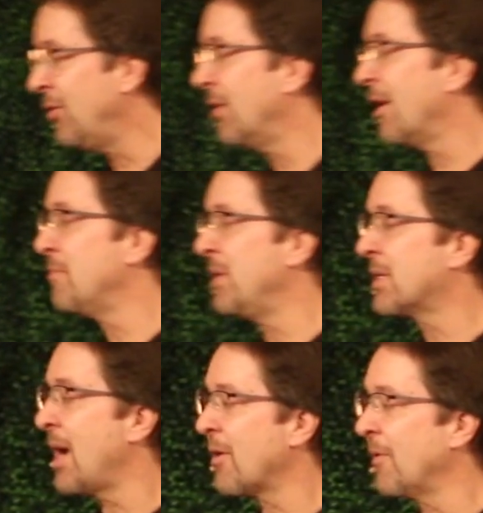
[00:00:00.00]
you love me
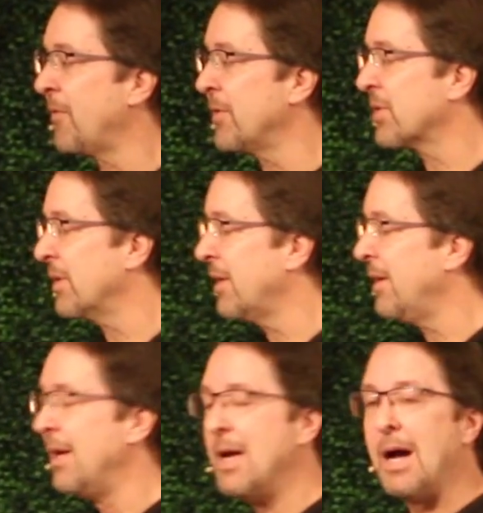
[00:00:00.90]

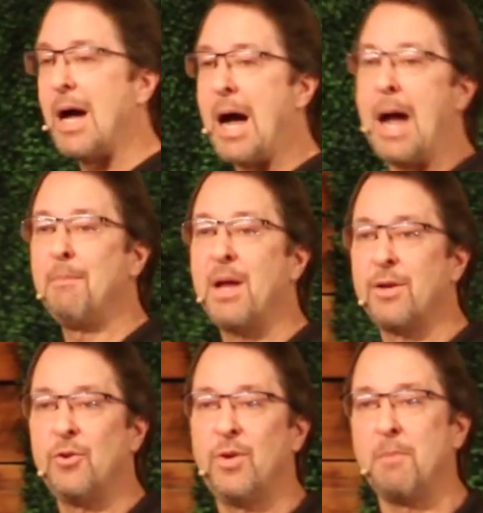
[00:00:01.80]
sacrificially, I'm
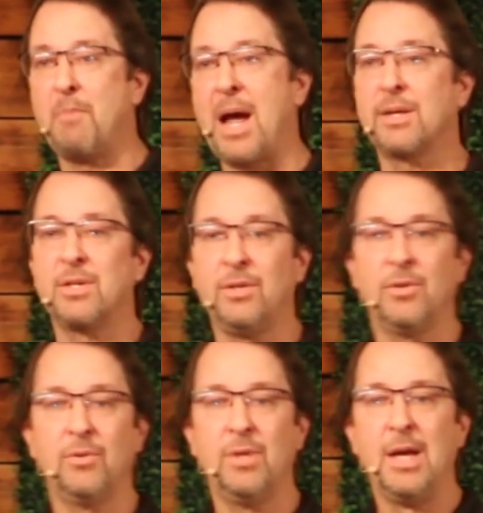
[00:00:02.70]
not doing it back to
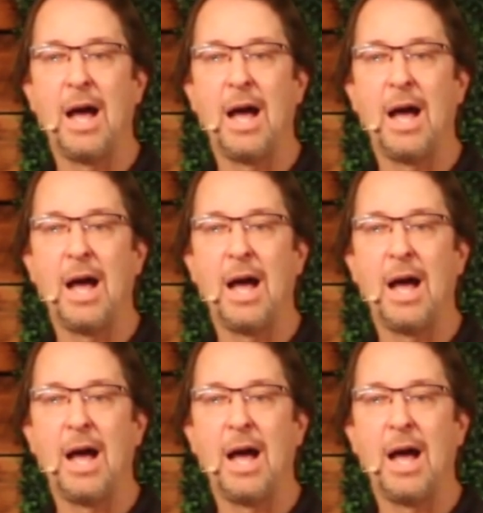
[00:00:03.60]
you,